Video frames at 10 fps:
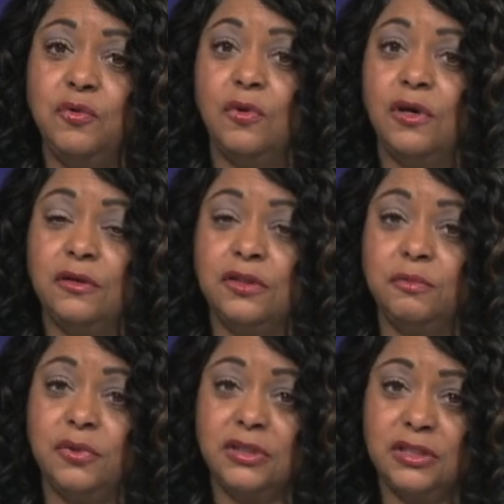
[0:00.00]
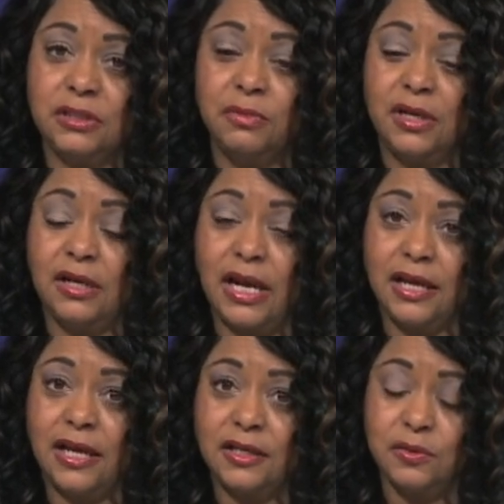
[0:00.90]
want to participate in
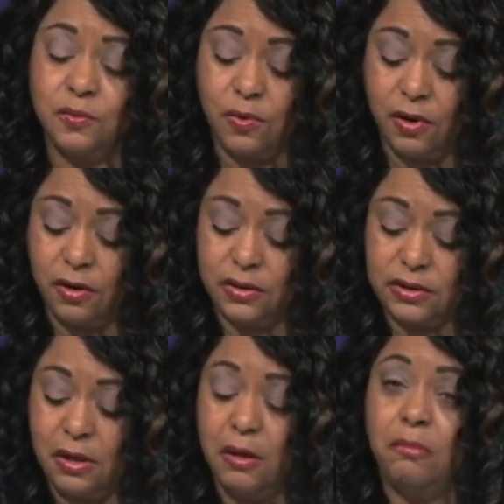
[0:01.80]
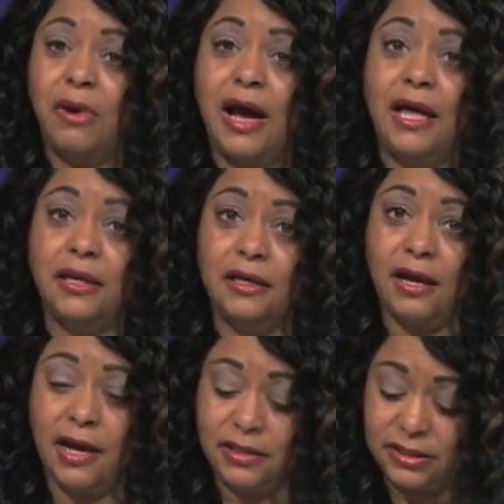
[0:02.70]
Light, Gas, and Water's Pilot
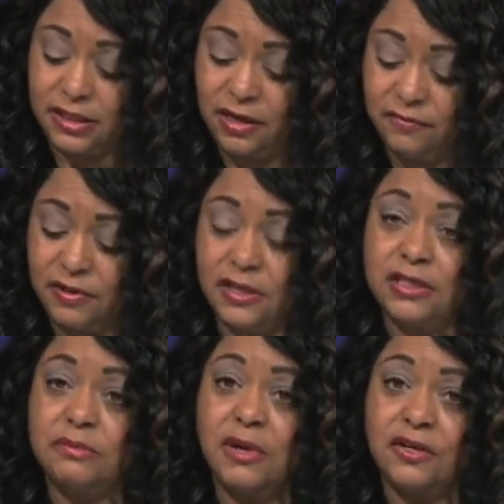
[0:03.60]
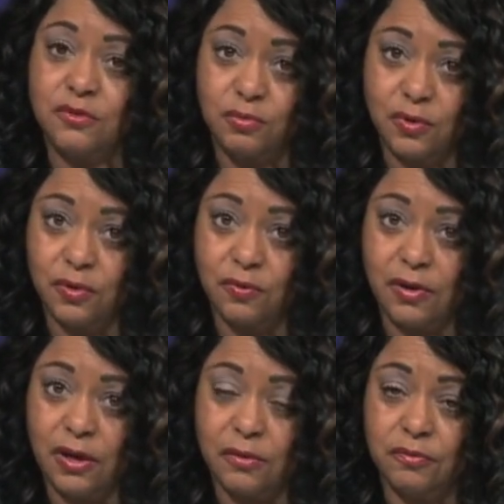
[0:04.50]
Light Safety Inspection
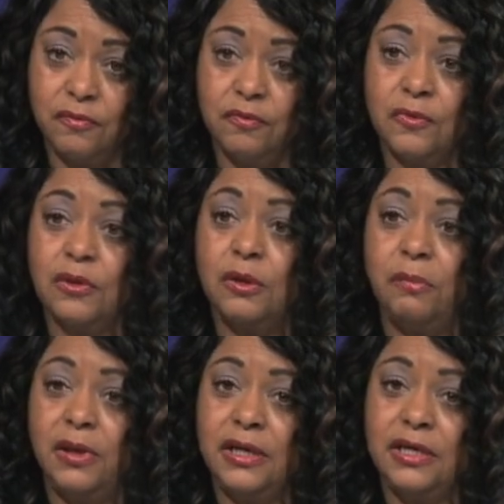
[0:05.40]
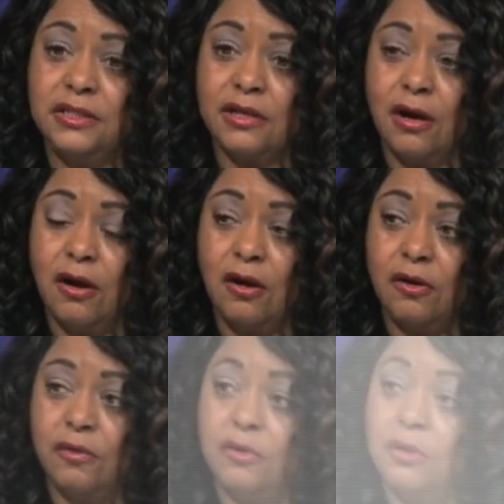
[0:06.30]
Program, to please call